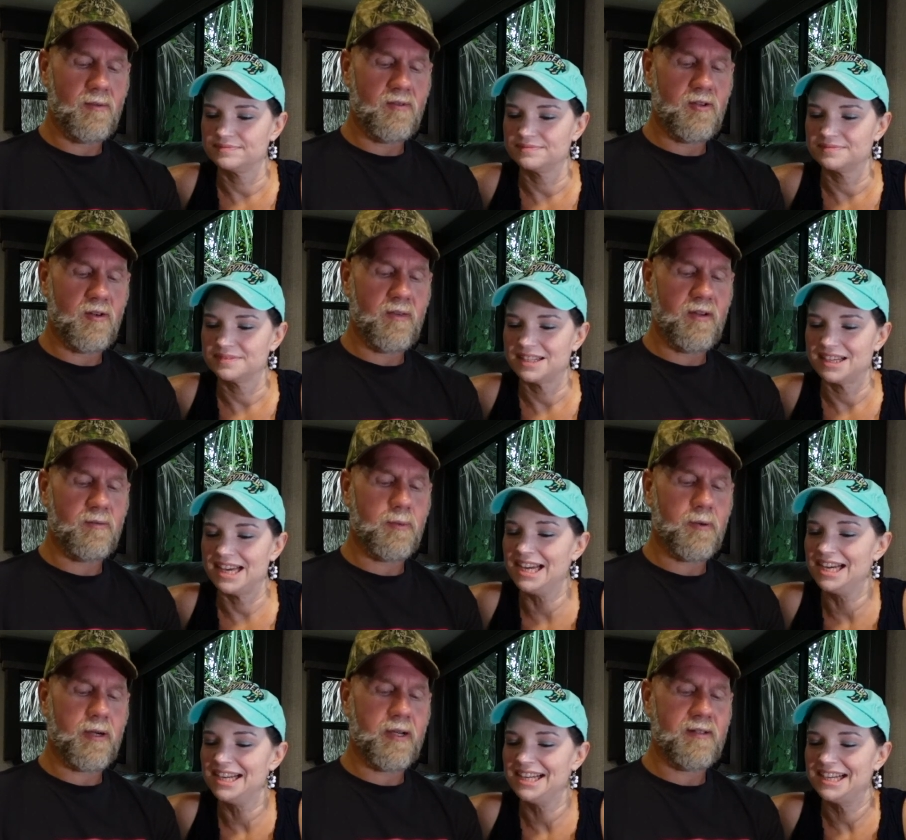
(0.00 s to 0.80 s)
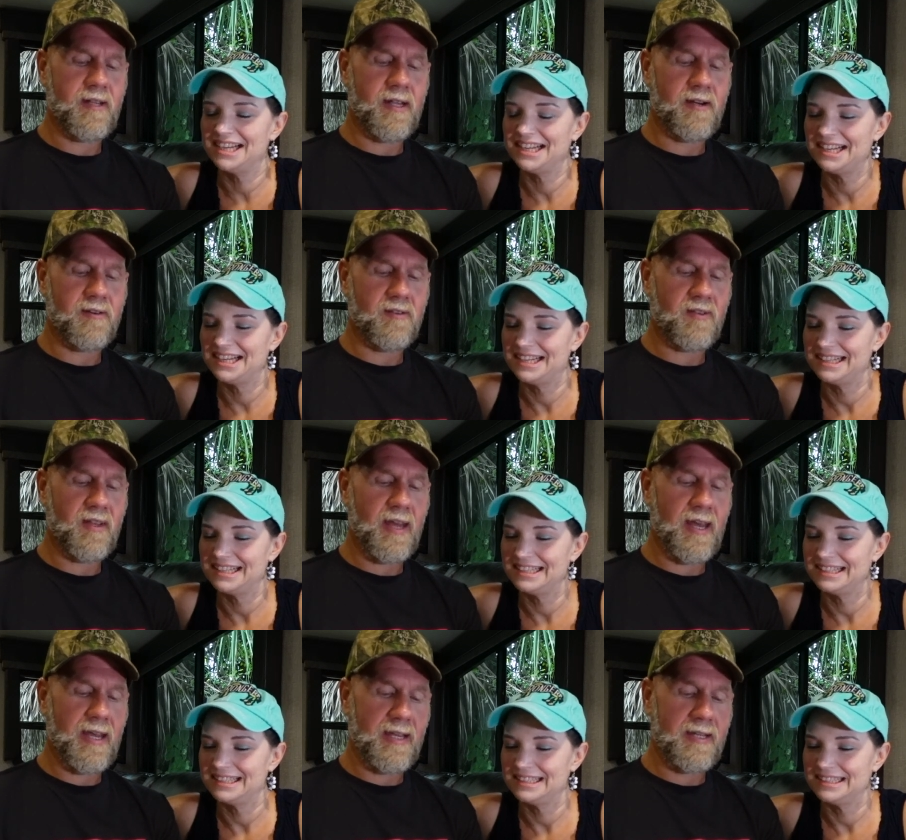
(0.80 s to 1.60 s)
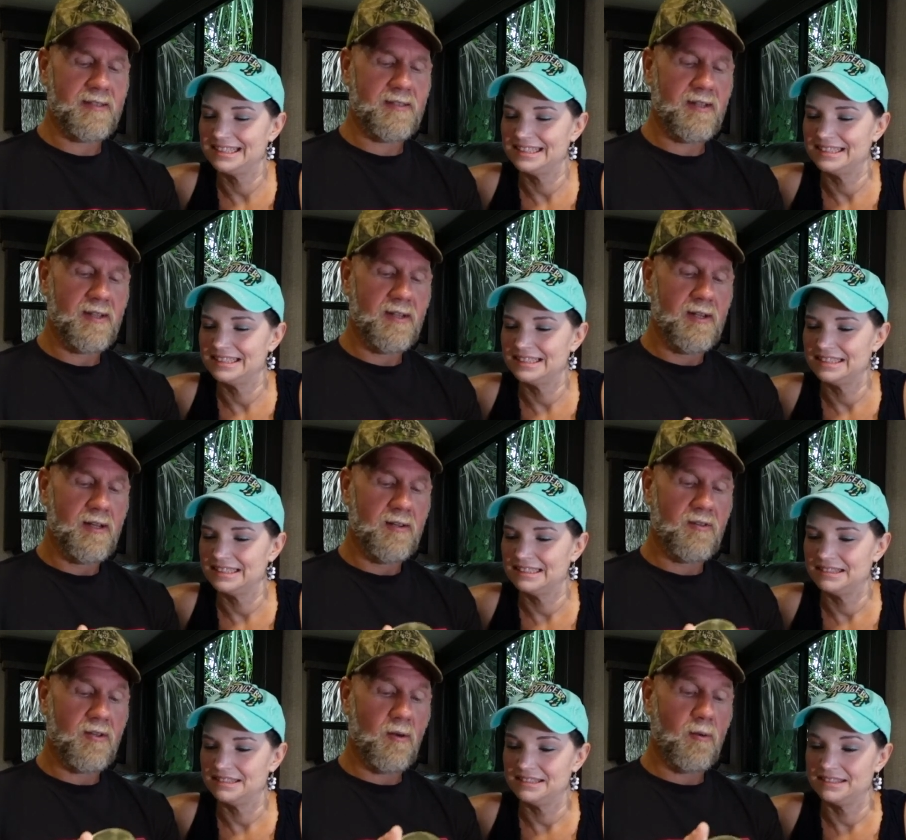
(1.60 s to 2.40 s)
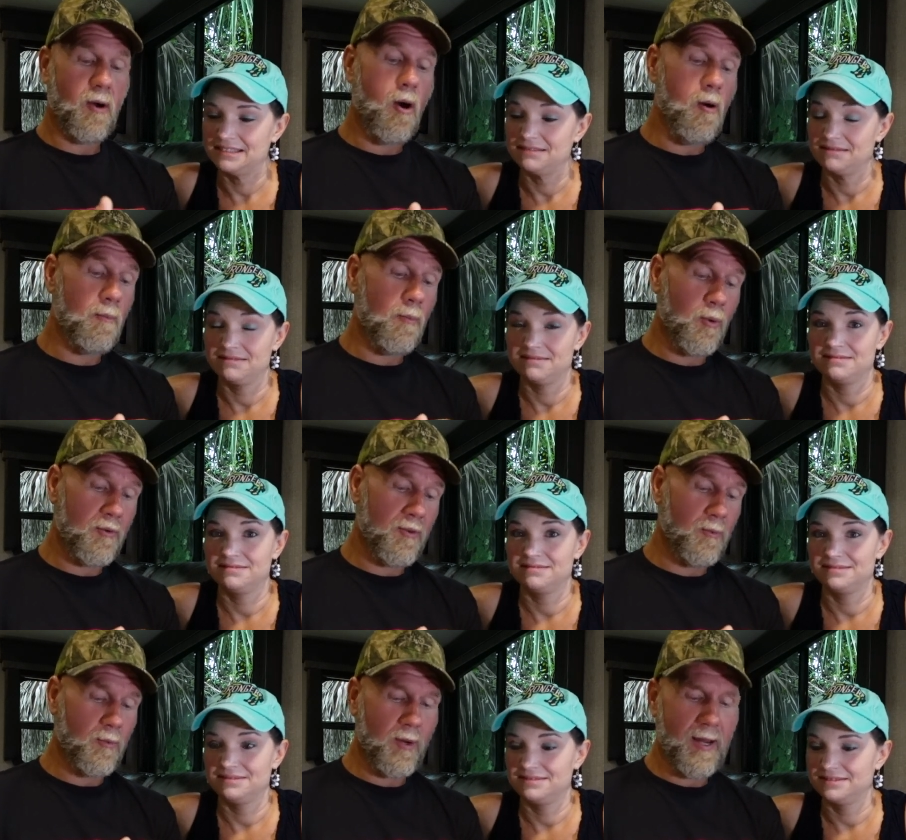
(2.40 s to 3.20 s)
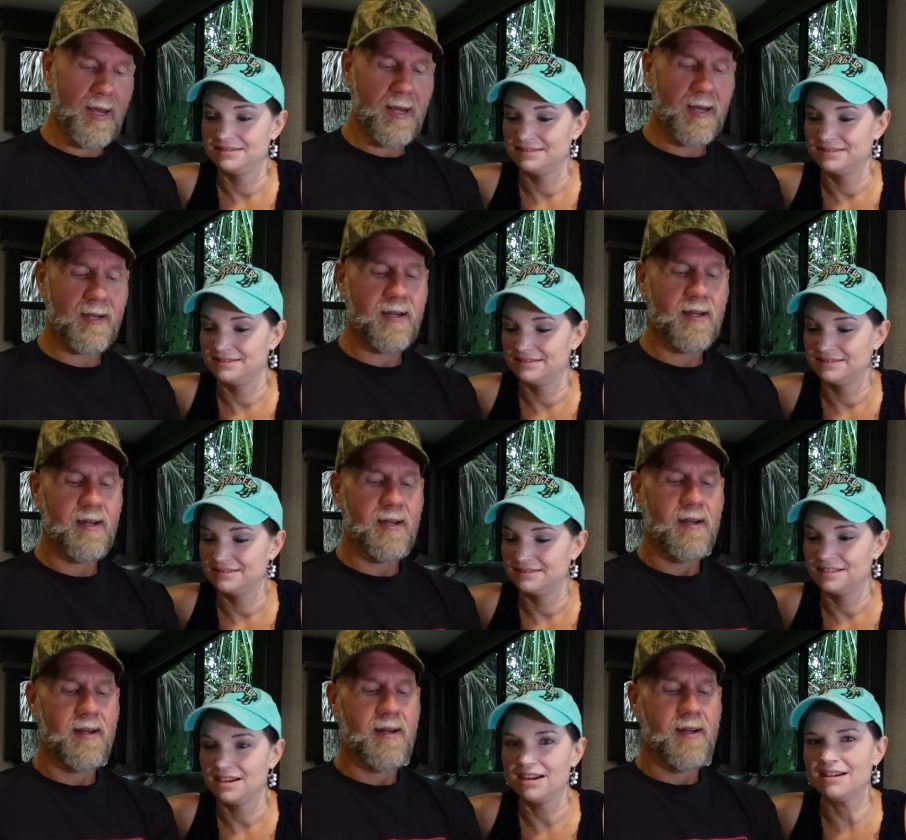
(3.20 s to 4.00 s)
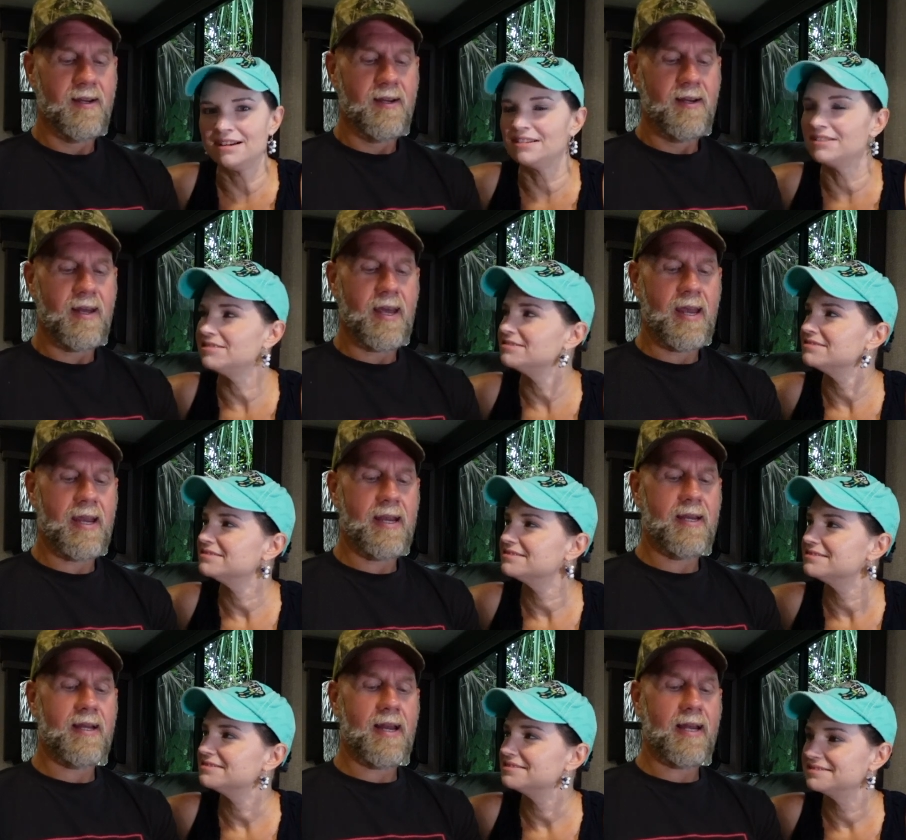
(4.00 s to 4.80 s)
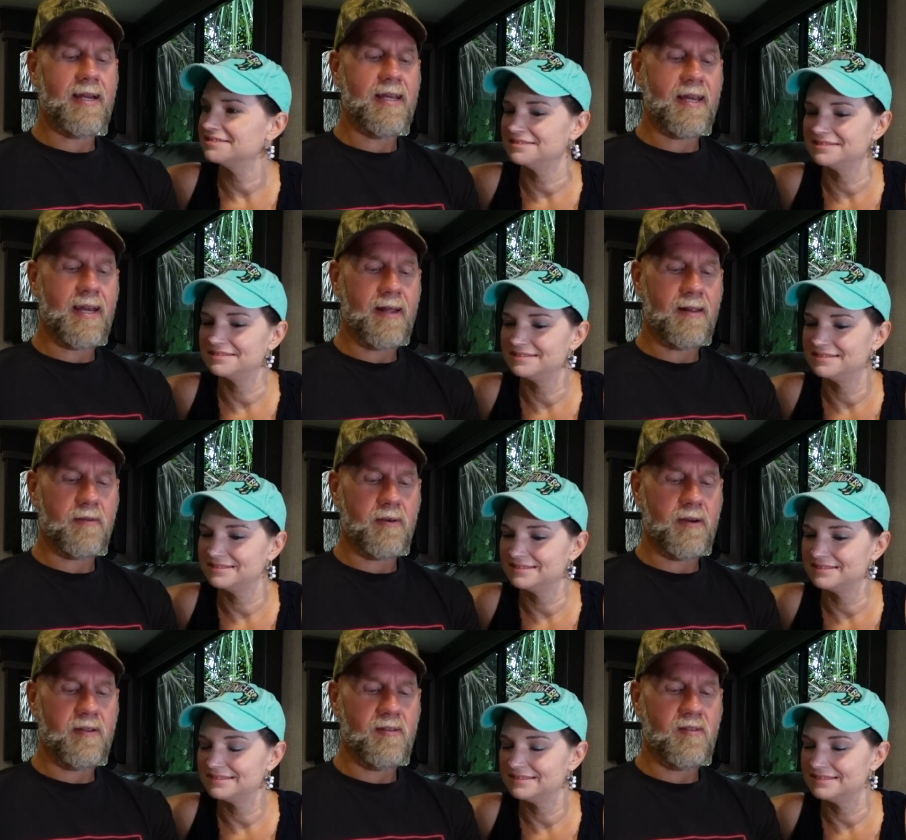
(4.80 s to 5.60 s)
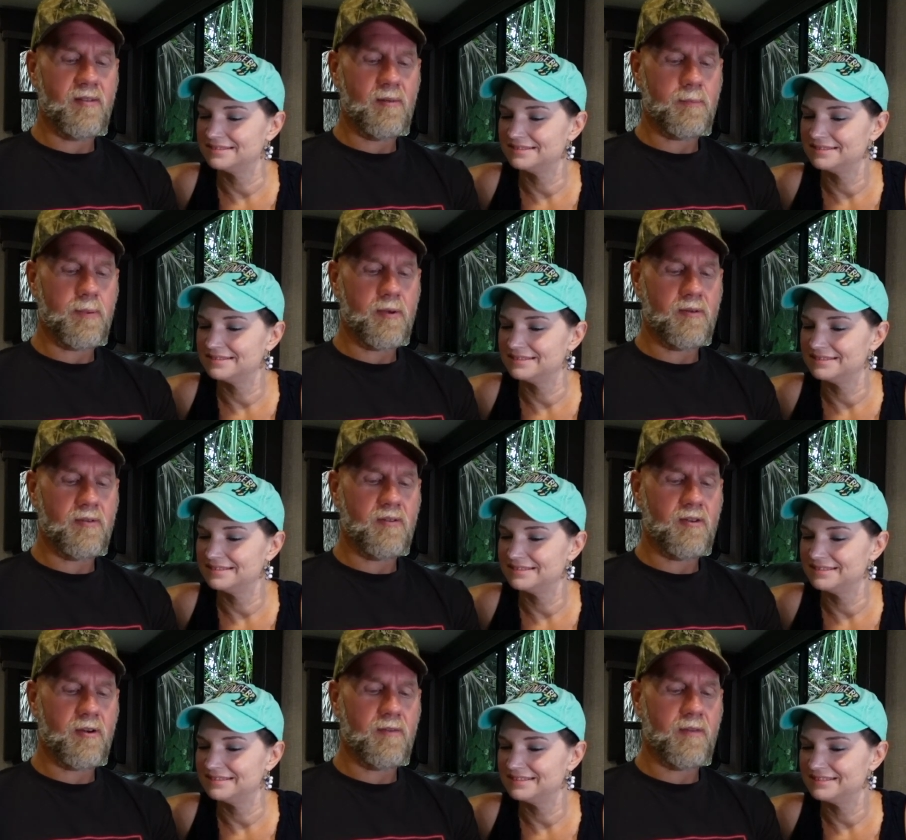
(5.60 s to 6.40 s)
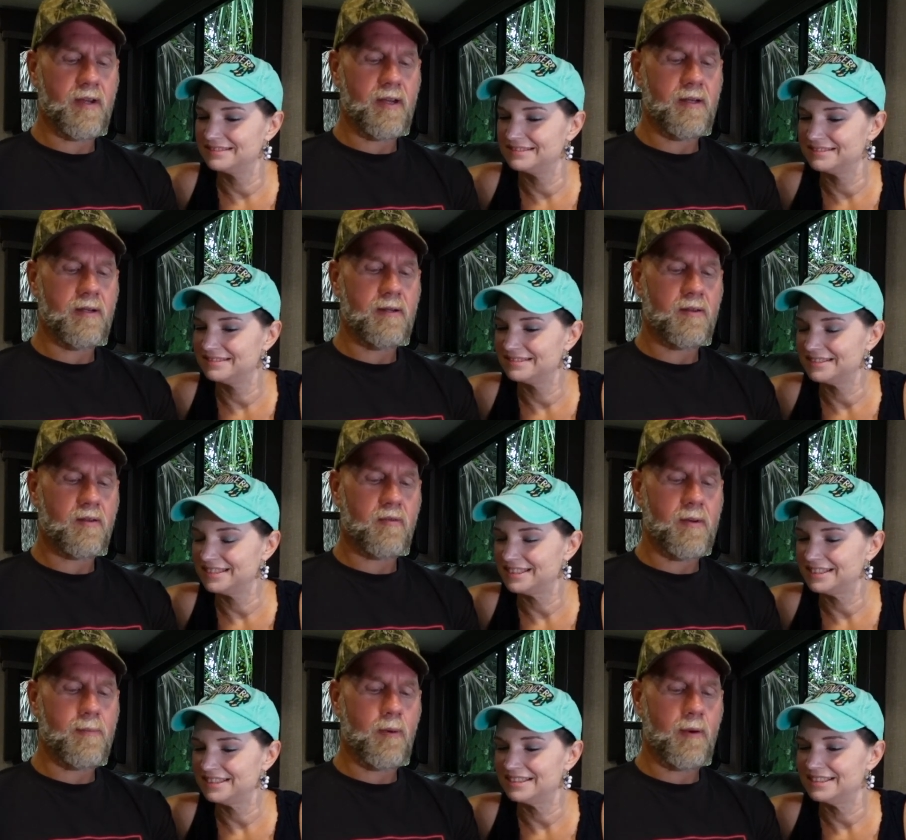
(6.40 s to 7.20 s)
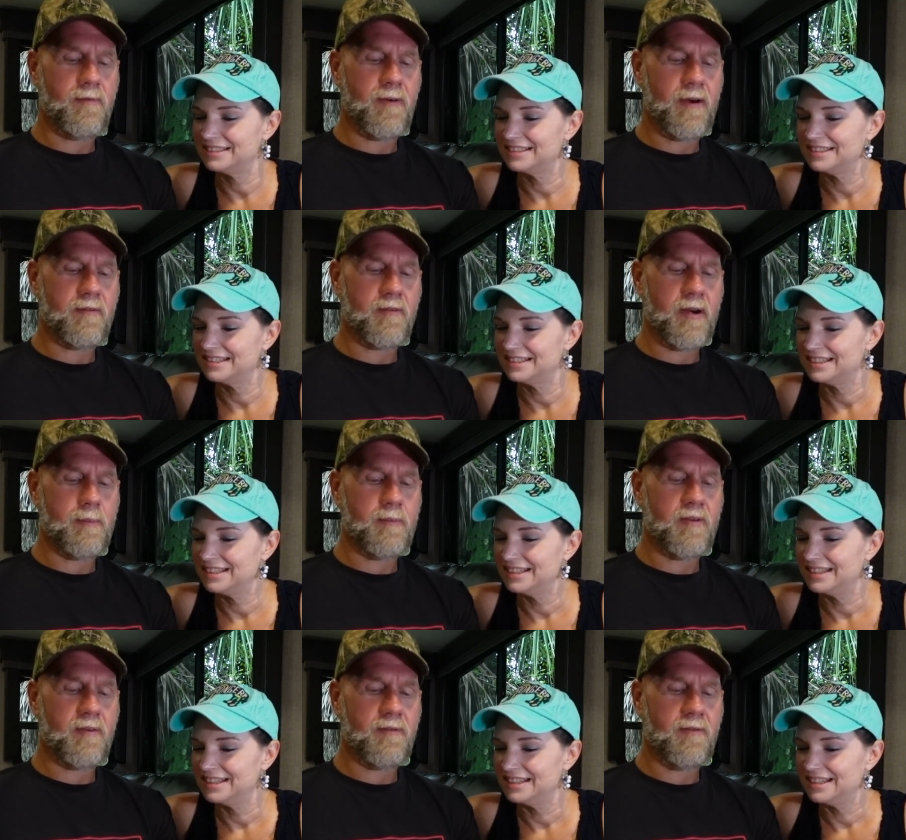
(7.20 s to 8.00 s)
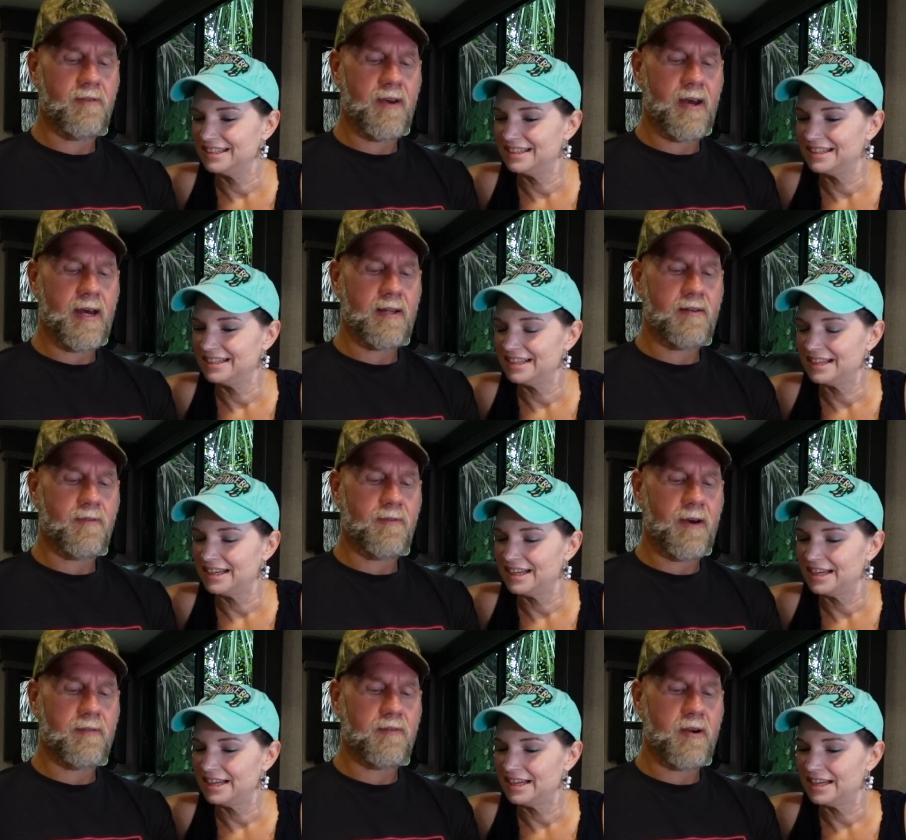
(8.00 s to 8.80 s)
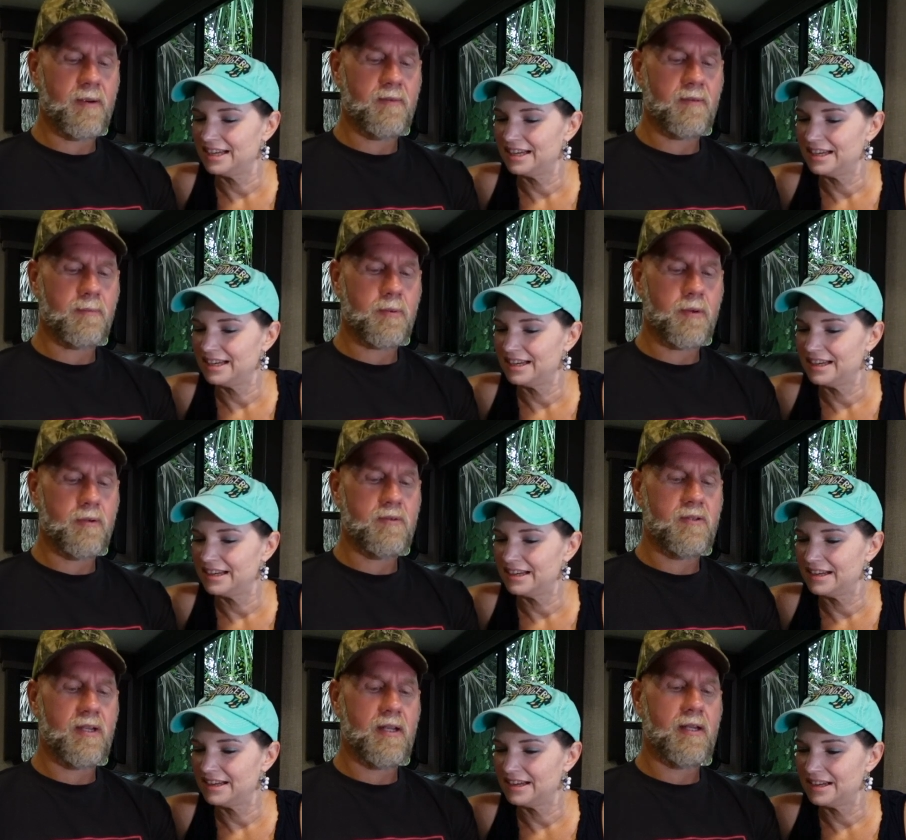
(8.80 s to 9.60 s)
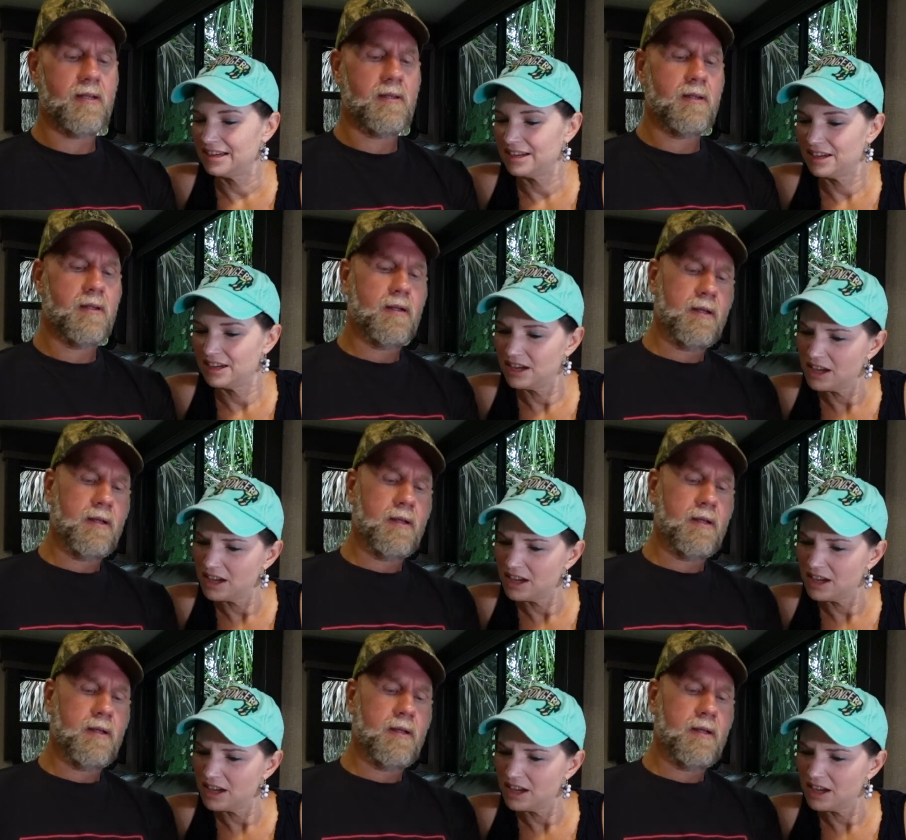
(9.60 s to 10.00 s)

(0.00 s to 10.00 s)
Speaker 1: Servings per container is 8. So, more than one egg. Oh. 90 calories per serving, 3.5 grams of fat, 5 grams of protein.